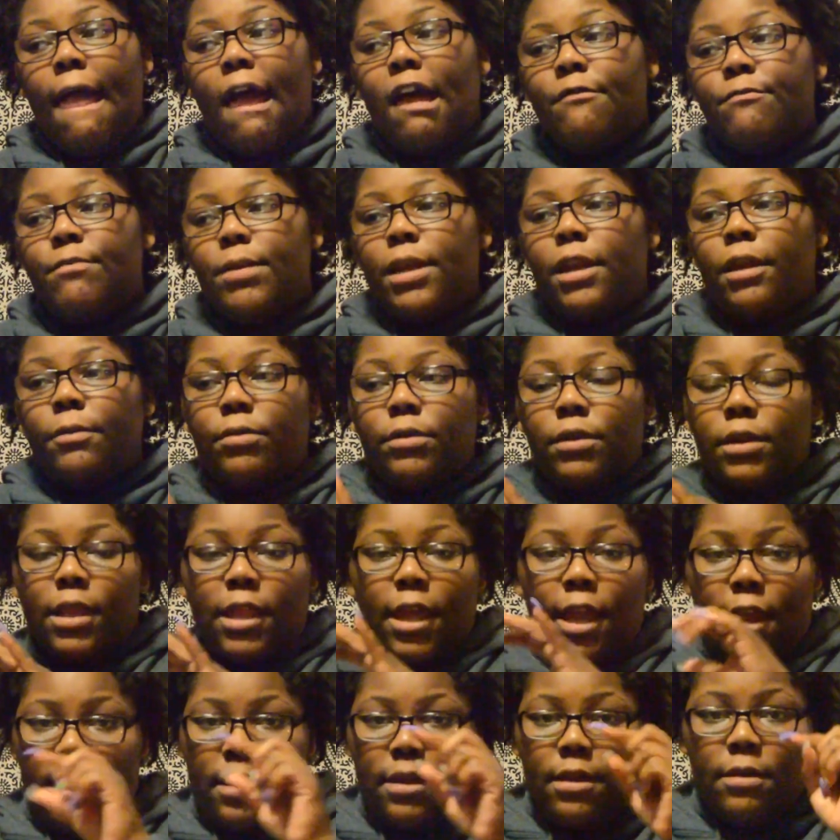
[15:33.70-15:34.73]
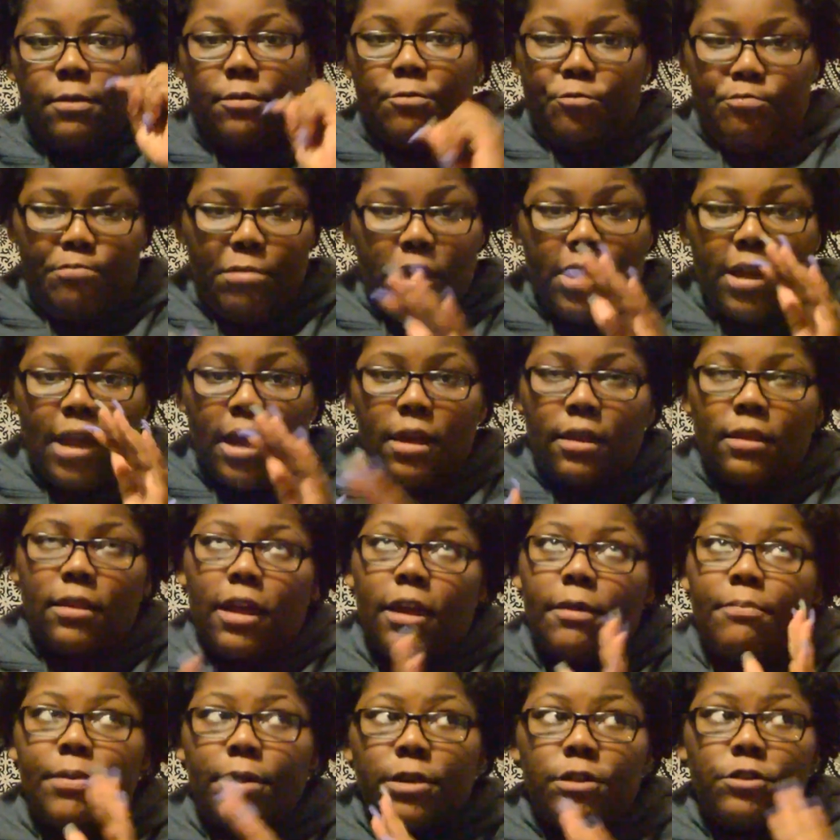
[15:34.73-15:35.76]
I've been able to like
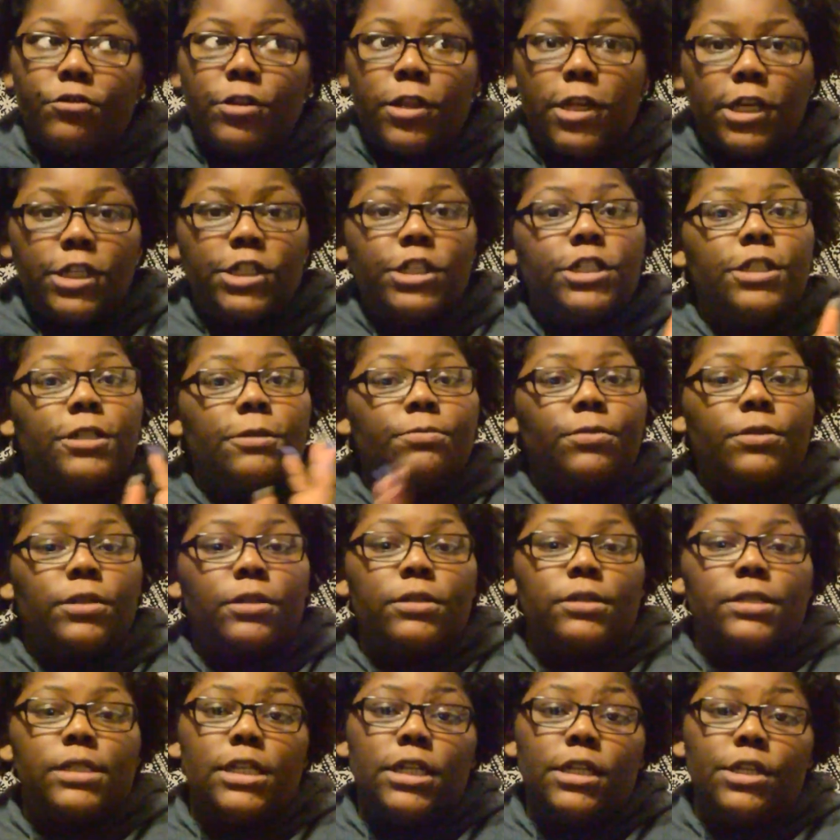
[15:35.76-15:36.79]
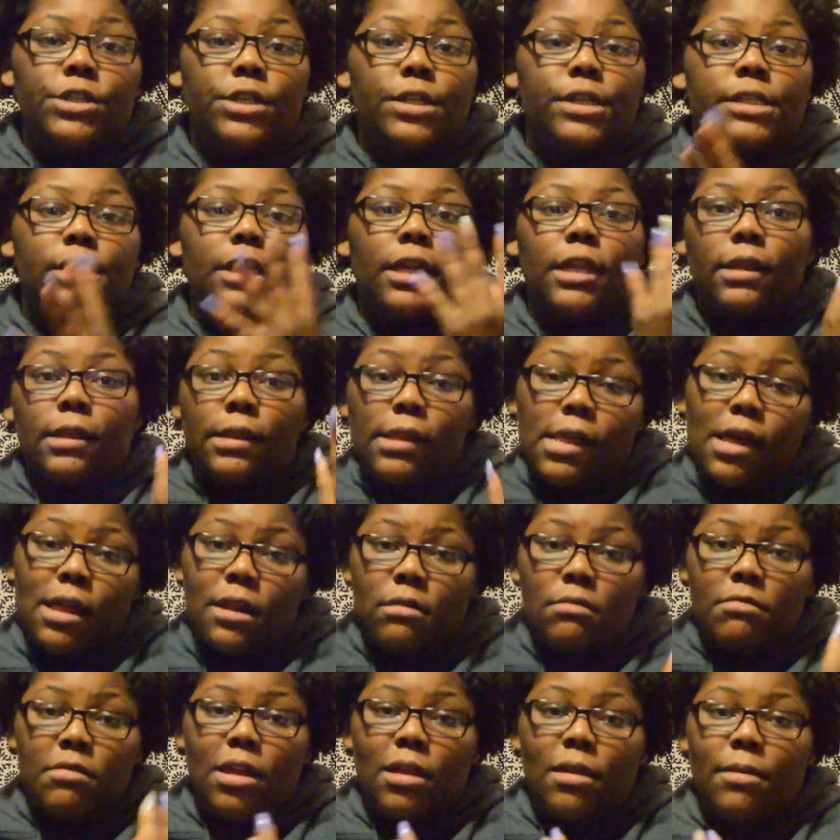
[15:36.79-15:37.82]
build a relationship with those teachers, and a
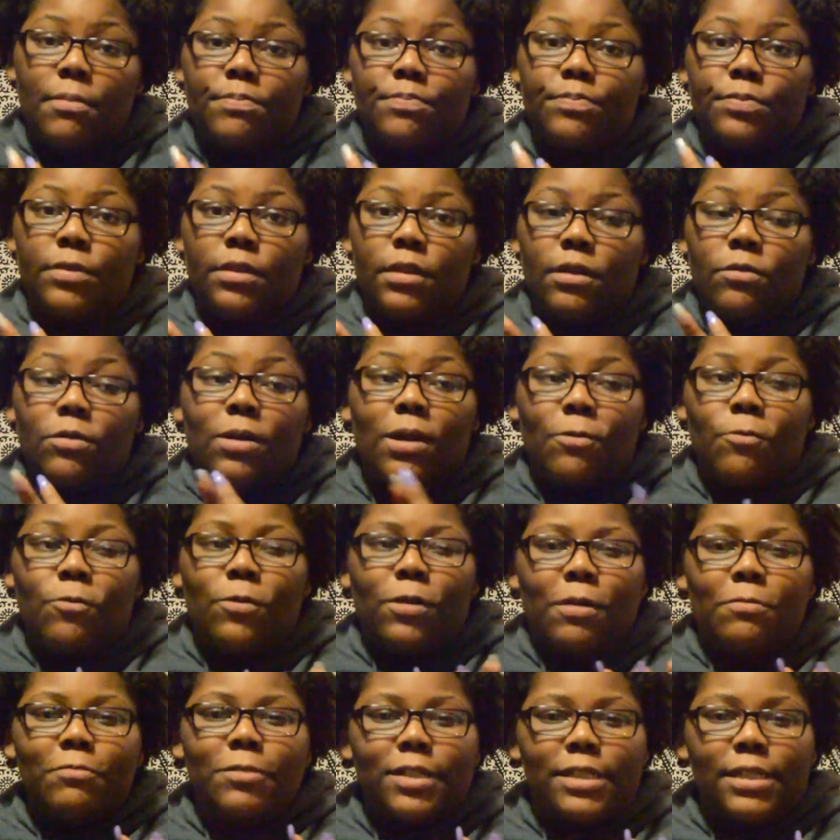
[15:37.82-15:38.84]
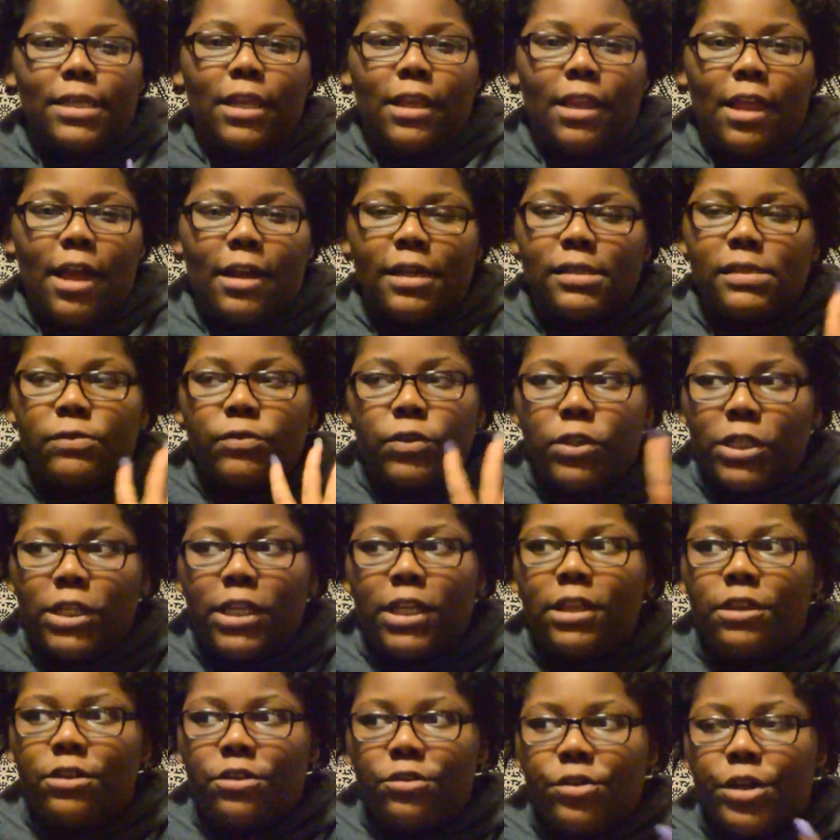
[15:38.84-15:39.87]
lot of them, well, I wouldn't say a lot because I've only
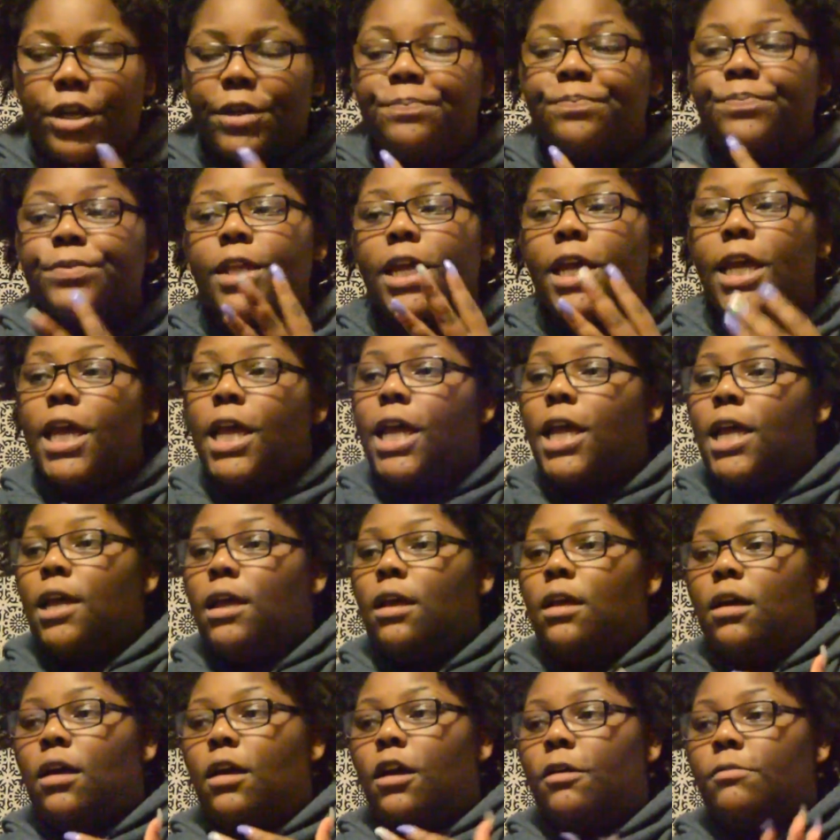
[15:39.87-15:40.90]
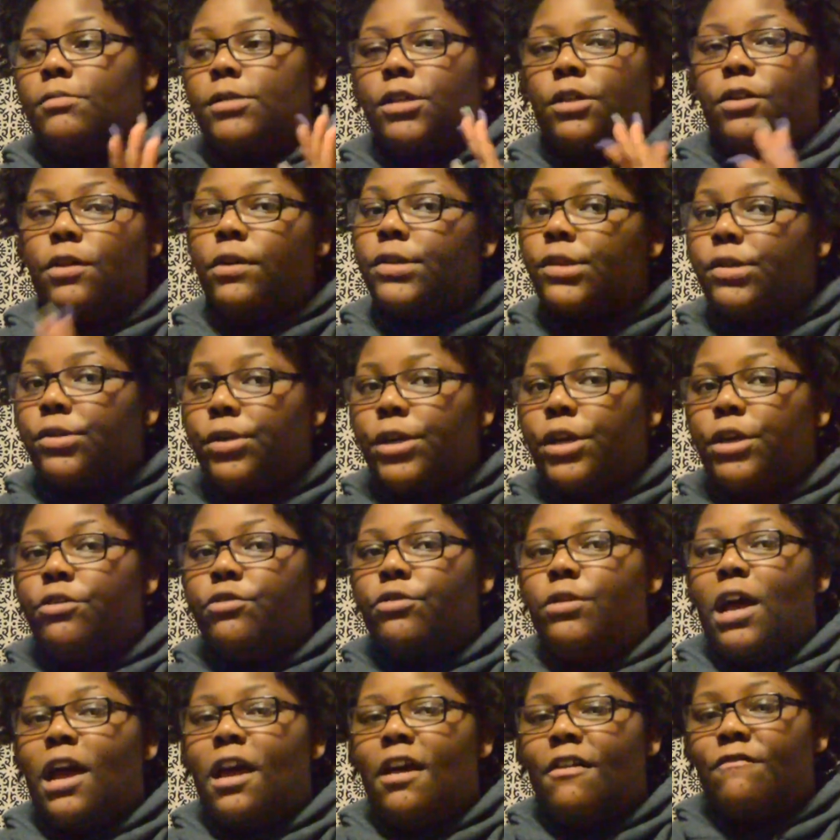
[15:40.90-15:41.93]
need 3. So those 3
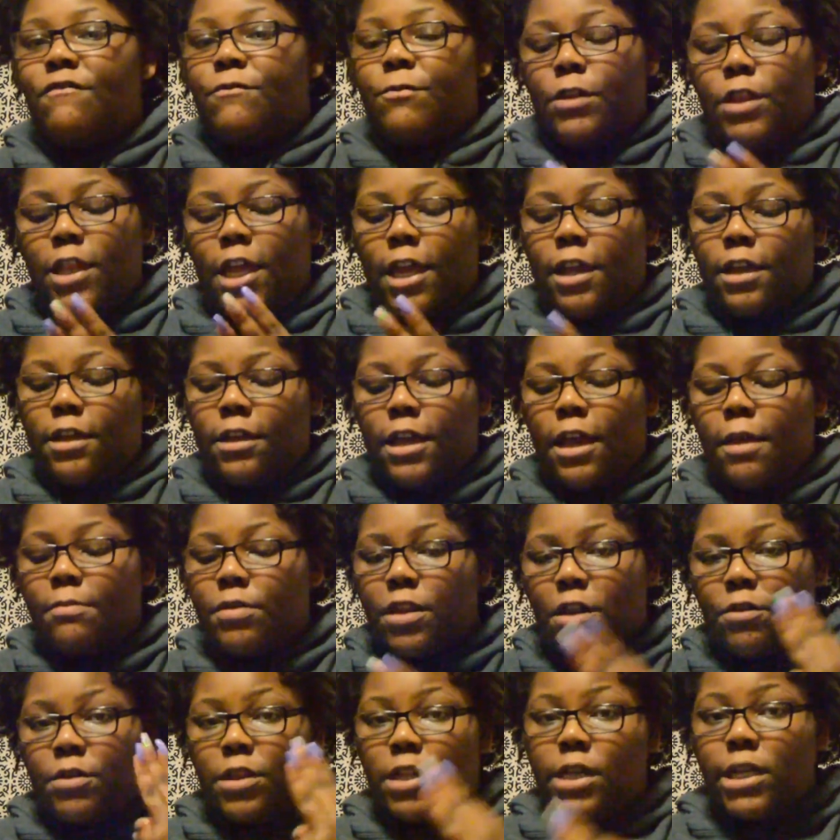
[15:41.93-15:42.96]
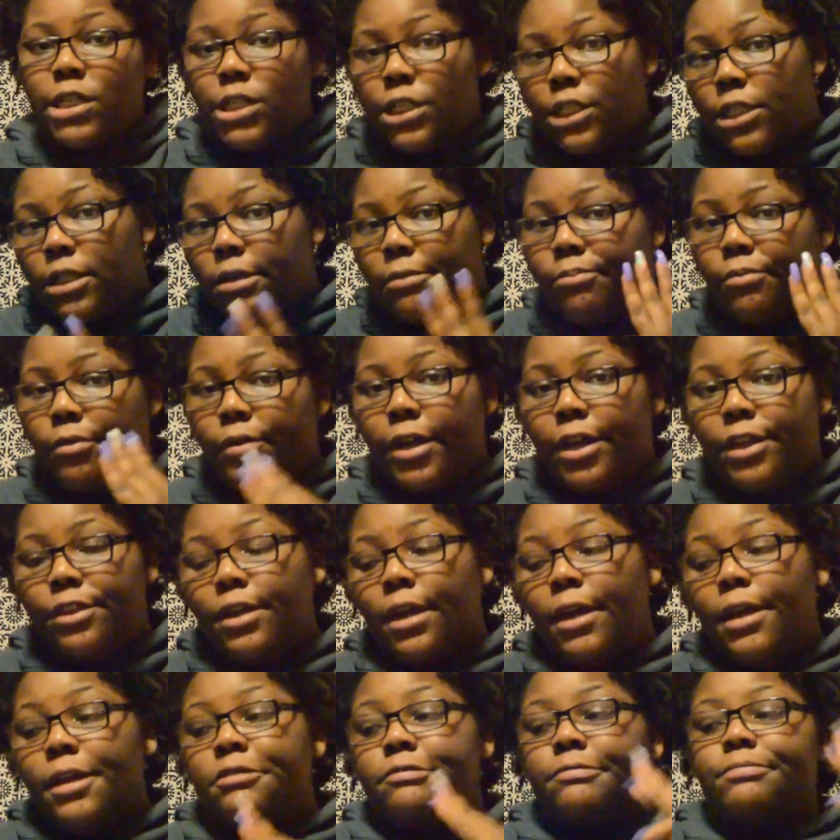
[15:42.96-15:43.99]
who I've like kept that relationship with